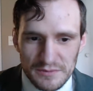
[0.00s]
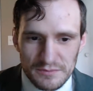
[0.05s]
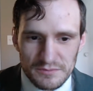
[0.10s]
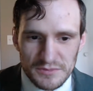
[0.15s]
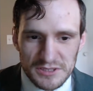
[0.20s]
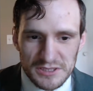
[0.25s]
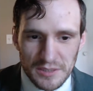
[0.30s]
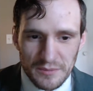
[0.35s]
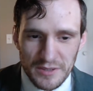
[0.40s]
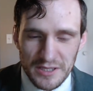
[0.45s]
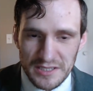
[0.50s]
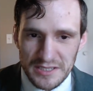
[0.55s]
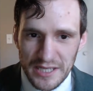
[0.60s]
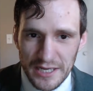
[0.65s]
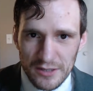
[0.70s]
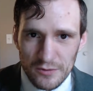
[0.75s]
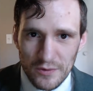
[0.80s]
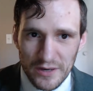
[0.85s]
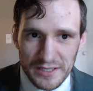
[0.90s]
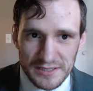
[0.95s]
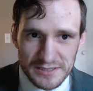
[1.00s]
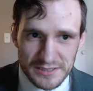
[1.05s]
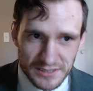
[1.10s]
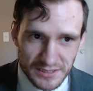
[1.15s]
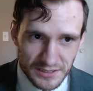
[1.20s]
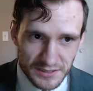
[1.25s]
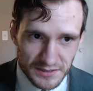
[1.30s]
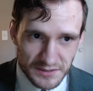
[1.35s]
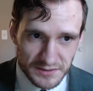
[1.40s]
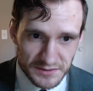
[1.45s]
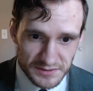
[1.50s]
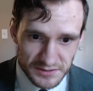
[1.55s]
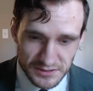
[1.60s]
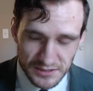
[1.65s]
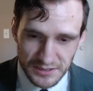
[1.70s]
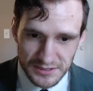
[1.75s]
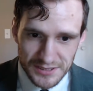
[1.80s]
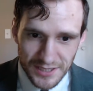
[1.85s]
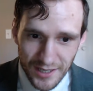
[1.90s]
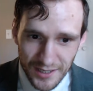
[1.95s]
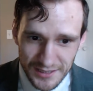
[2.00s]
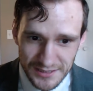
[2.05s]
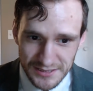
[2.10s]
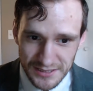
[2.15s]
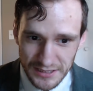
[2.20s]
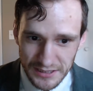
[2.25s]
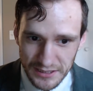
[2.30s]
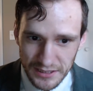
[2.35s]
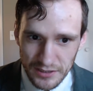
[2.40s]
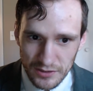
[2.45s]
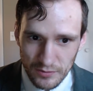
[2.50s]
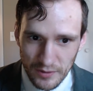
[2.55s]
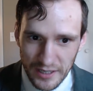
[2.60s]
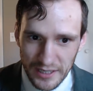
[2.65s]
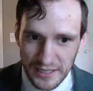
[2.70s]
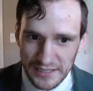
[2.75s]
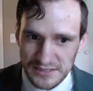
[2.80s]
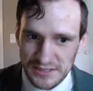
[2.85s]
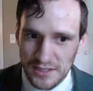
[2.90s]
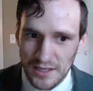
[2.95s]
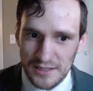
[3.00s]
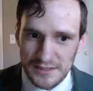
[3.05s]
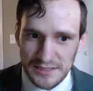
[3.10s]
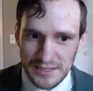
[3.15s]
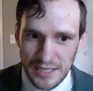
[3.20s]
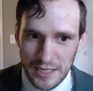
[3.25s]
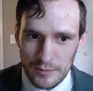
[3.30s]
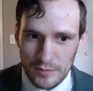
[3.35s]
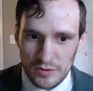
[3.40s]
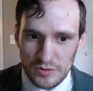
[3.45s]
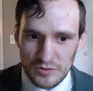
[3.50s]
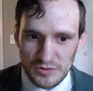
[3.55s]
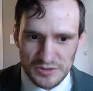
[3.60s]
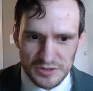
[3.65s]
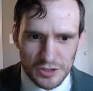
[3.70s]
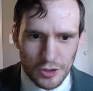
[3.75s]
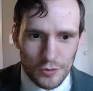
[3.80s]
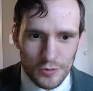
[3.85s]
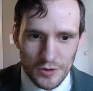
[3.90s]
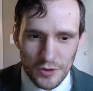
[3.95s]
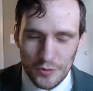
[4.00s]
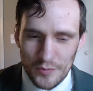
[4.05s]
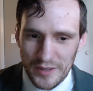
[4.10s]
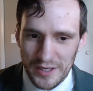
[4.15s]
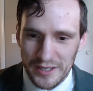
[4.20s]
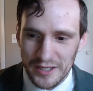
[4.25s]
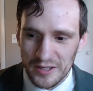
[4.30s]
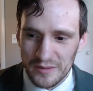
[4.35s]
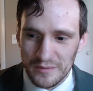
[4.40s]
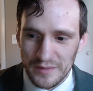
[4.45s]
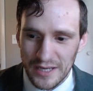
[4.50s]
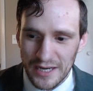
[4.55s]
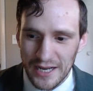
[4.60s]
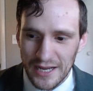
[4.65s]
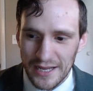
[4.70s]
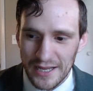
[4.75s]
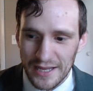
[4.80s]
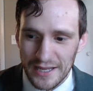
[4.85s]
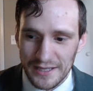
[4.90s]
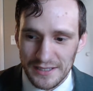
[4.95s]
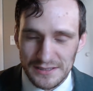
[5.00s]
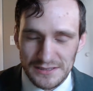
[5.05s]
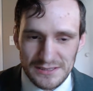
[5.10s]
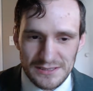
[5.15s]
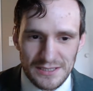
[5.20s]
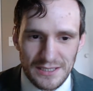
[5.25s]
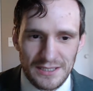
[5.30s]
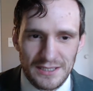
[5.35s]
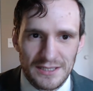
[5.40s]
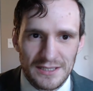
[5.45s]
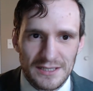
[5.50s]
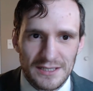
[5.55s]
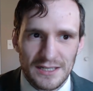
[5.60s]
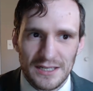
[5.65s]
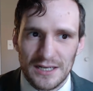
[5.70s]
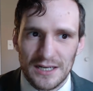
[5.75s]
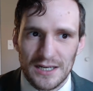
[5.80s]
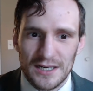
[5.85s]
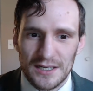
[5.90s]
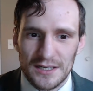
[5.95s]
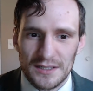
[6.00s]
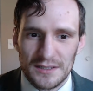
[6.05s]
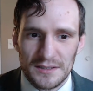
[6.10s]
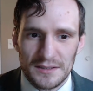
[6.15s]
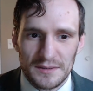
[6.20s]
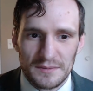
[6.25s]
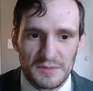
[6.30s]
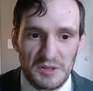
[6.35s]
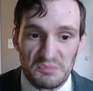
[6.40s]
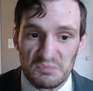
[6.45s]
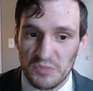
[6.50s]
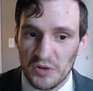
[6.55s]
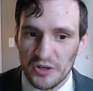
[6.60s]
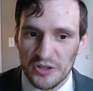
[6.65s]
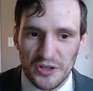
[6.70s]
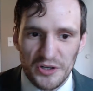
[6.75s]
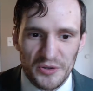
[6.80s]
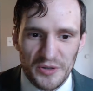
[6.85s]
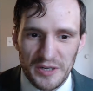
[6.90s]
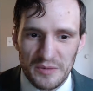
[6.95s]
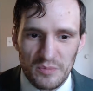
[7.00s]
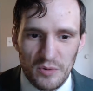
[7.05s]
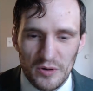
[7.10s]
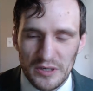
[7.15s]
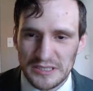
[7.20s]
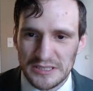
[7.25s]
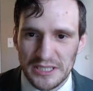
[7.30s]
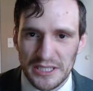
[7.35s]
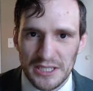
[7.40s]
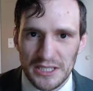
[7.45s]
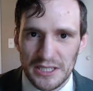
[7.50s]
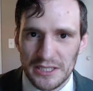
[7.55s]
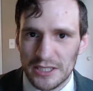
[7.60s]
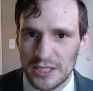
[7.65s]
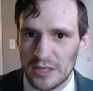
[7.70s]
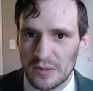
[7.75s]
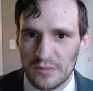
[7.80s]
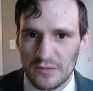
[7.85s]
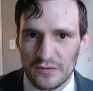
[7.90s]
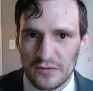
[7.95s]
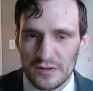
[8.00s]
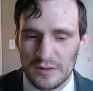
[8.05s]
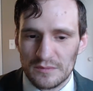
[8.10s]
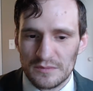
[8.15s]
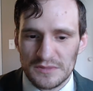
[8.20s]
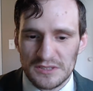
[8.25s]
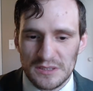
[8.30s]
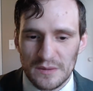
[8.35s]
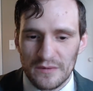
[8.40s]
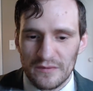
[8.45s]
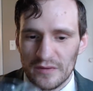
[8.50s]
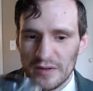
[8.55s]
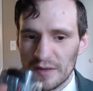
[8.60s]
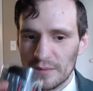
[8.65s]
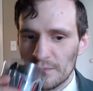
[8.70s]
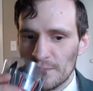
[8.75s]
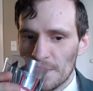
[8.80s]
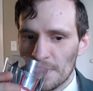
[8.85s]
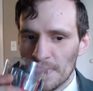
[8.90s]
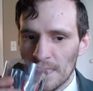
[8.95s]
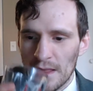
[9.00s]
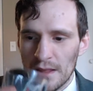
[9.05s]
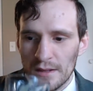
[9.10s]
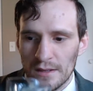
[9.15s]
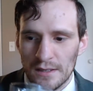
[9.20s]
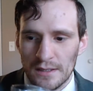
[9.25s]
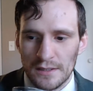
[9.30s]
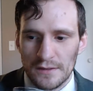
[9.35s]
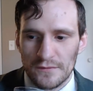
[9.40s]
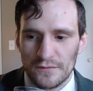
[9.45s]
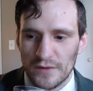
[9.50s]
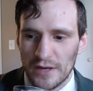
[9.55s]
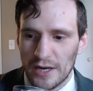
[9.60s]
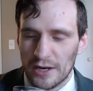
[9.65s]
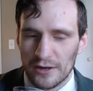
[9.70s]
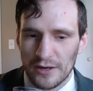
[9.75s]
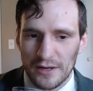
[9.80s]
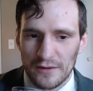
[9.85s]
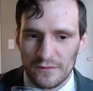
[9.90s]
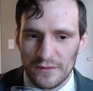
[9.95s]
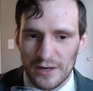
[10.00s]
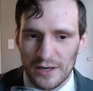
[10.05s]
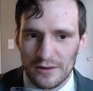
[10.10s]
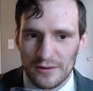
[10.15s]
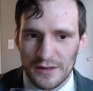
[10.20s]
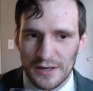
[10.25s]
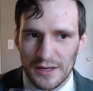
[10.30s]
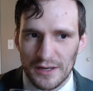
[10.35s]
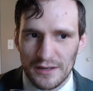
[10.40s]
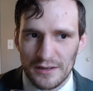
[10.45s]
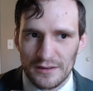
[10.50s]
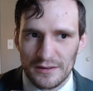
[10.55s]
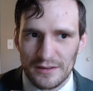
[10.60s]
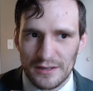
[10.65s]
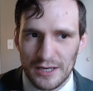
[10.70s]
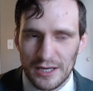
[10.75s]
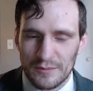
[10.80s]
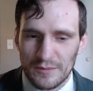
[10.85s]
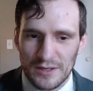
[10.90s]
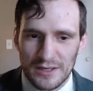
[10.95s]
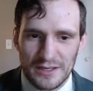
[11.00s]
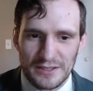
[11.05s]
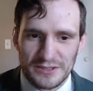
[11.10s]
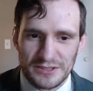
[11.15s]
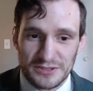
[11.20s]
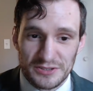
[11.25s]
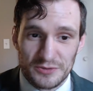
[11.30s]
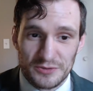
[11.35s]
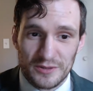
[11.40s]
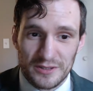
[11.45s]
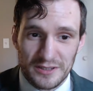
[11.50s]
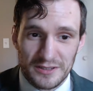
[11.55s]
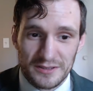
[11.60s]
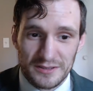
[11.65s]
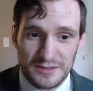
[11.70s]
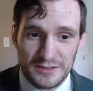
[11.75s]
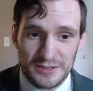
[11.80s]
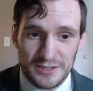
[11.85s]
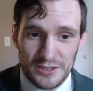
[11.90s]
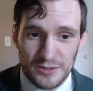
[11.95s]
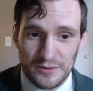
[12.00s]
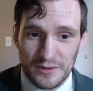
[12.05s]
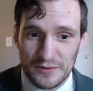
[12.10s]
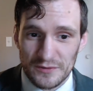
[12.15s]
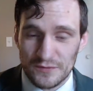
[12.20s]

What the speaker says: some of the tech waste is toxic, right? It has toxic chemicals, chromium. It has mercury poisoning can come from some of them. Very, very I mean, it's just you want to